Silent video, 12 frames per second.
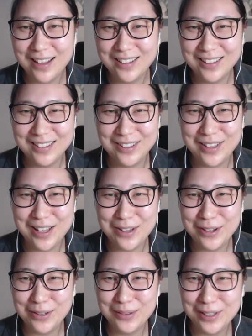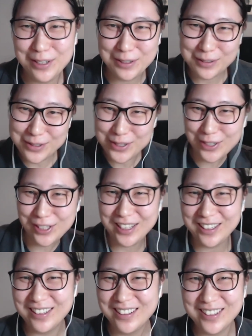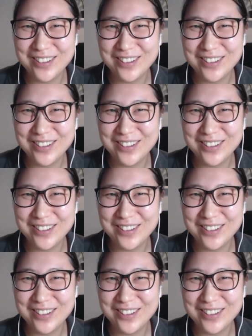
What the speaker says: and then you get your own little cheerleader